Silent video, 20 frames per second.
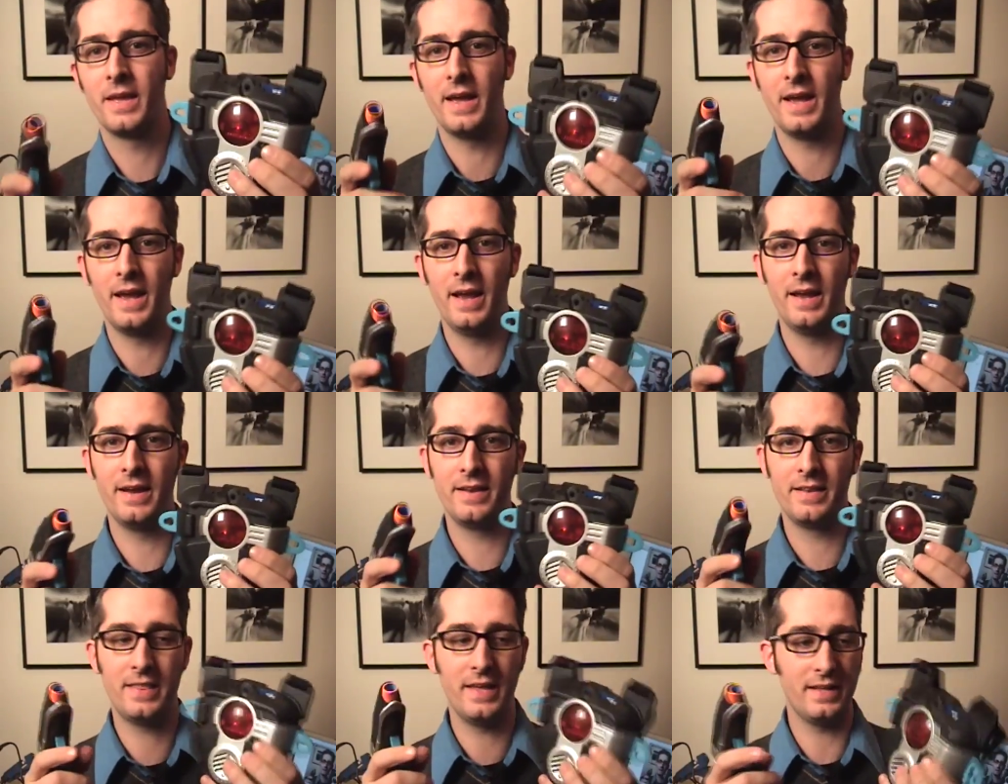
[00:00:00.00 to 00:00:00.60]

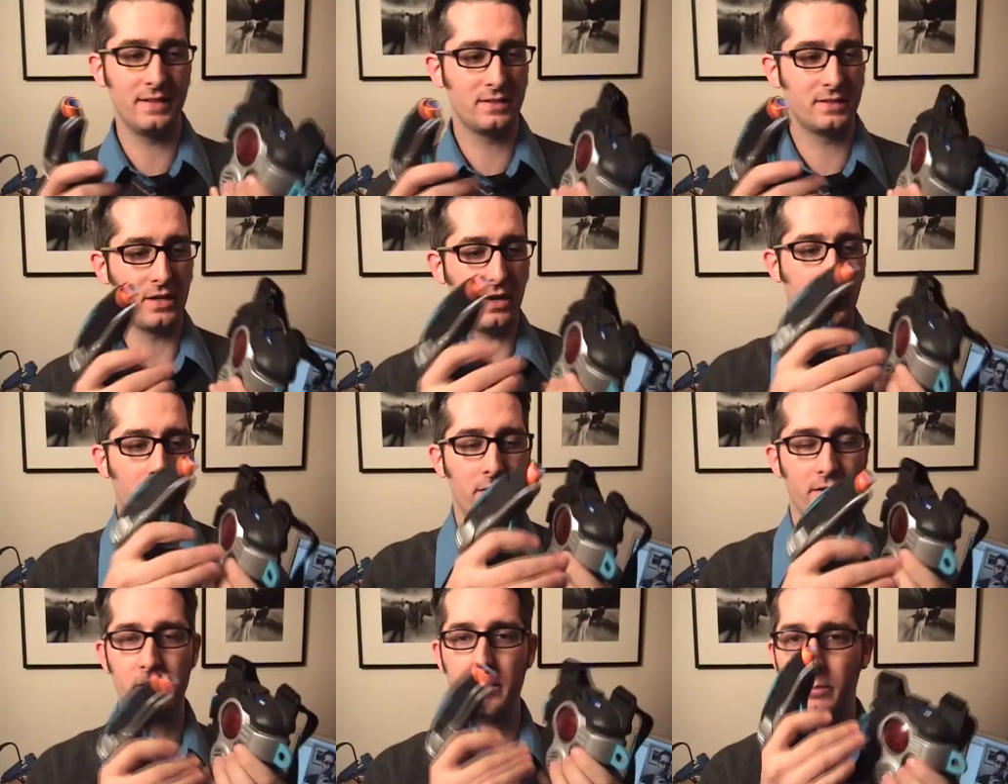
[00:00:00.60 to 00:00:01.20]
And that's
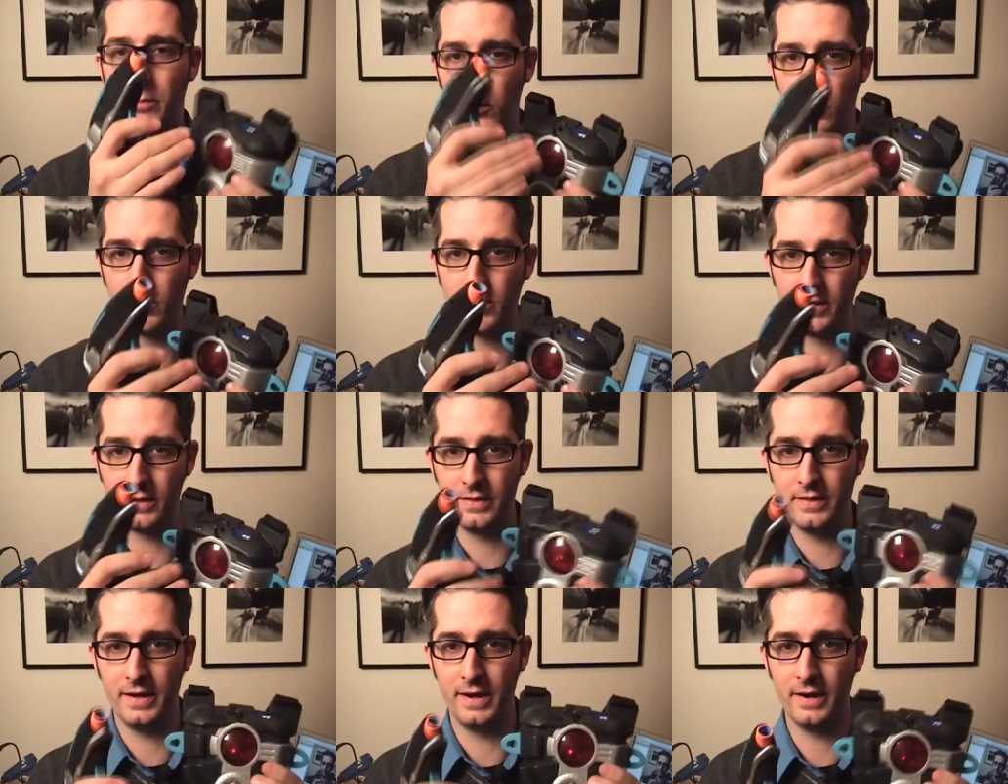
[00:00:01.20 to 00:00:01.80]
on the
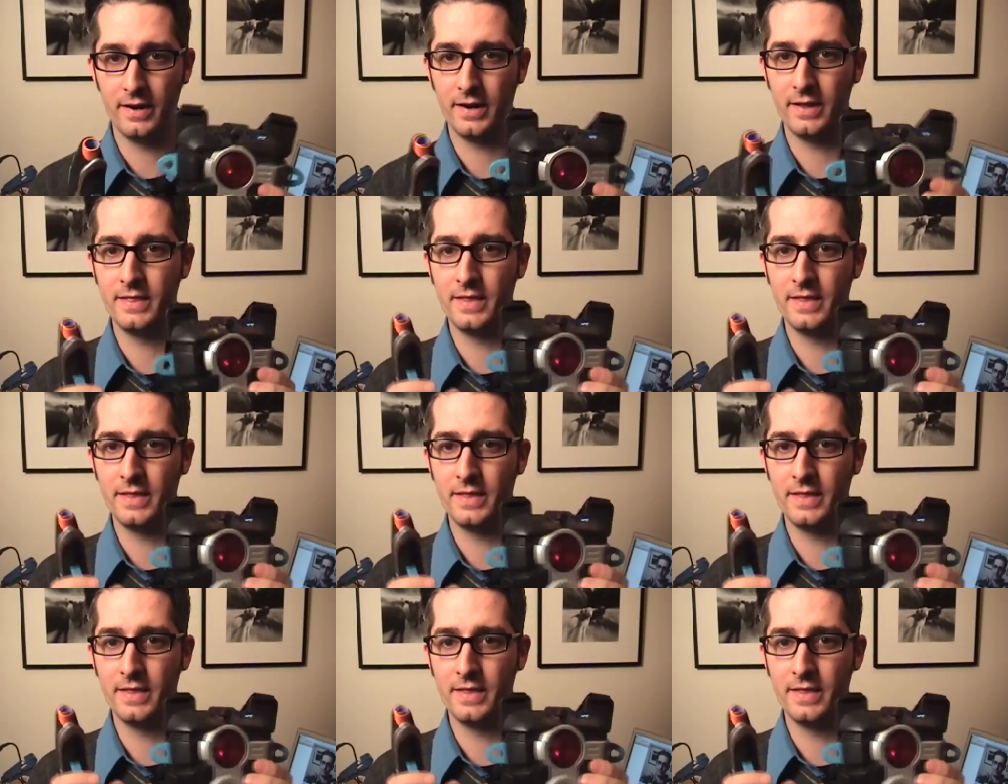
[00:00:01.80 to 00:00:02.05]
board in there.